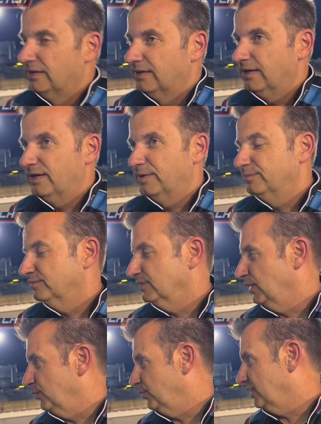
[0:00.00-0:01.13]
You
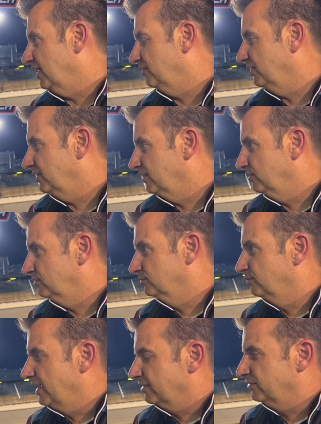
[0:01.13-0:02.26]
know, when we got ready to go
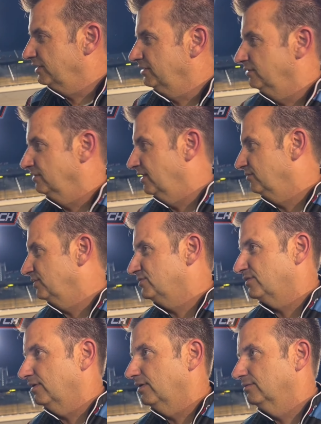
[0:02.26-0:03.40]
back green on that
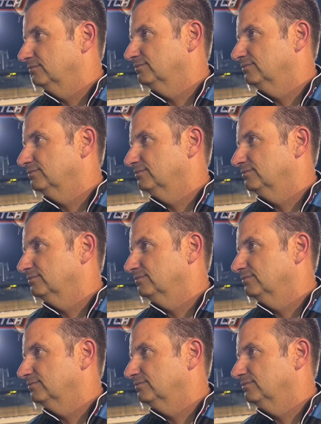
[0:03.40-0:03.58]
restart,